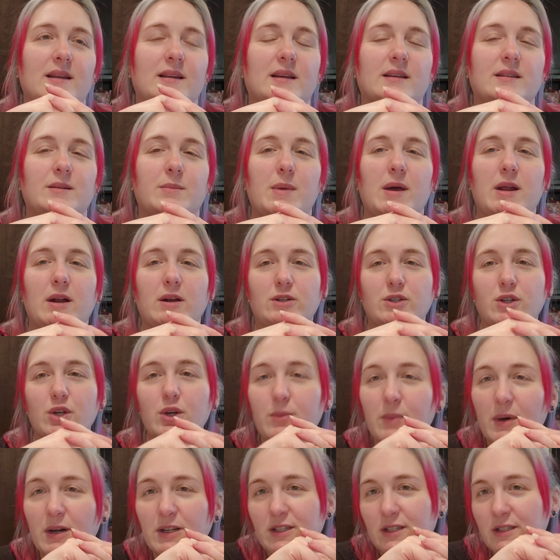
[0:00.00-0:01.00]
doesn't matter
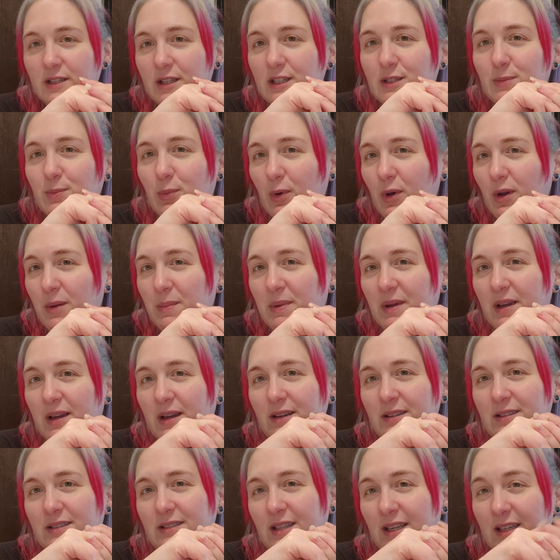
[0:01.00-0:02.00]
too much at this point
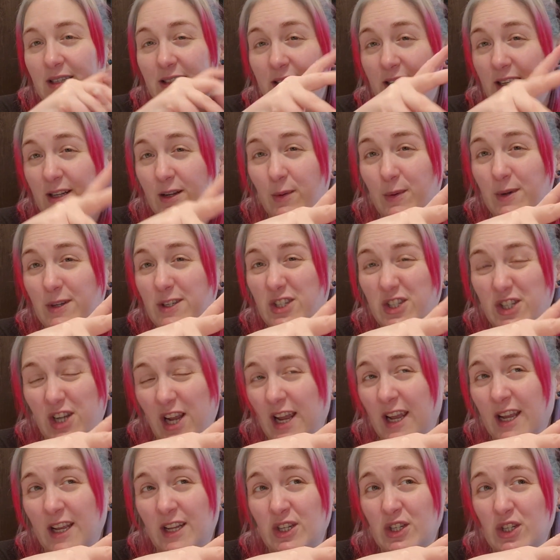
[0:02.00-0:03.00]
because things can always
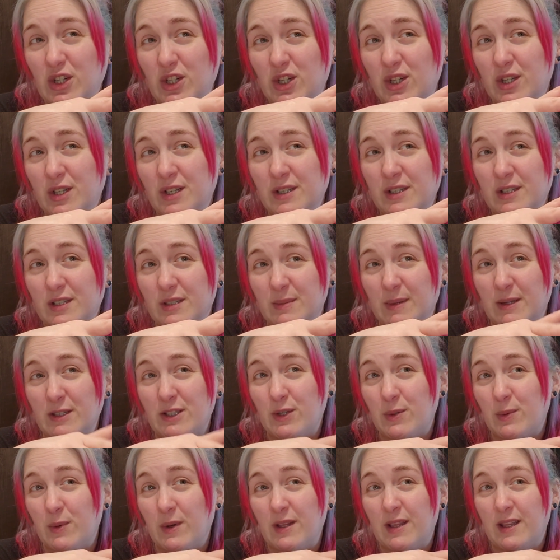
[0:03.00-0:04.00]
change,
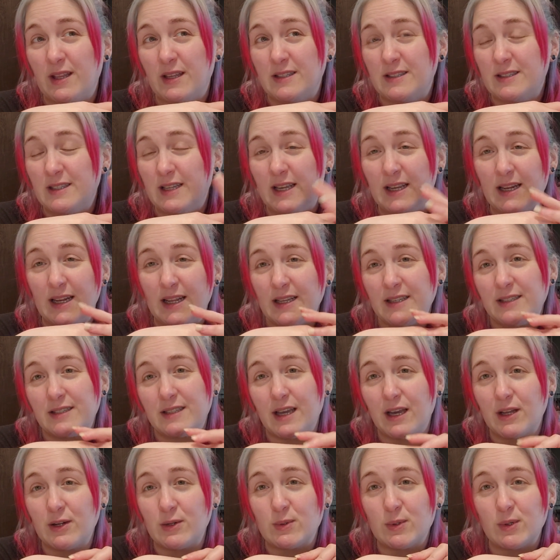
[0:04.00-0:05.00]
especially with his eating
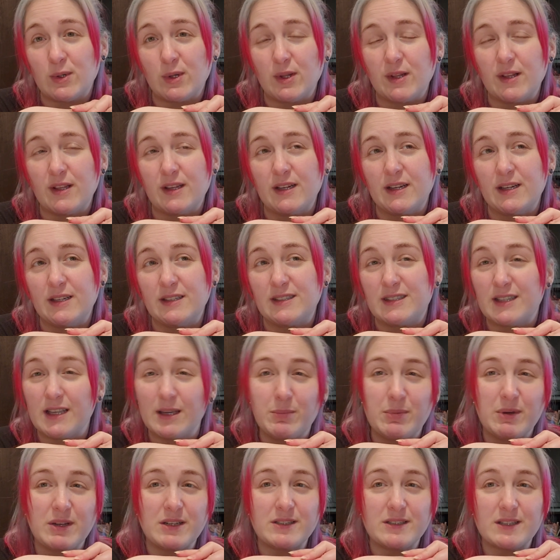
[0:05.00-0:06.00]
schedule and
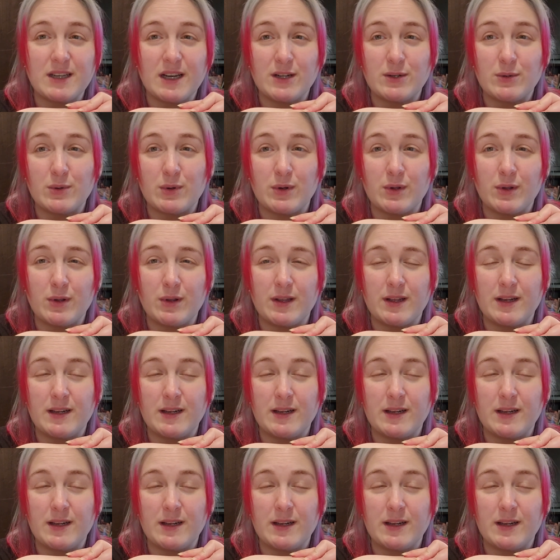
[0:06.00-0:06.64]
sleeping schedule.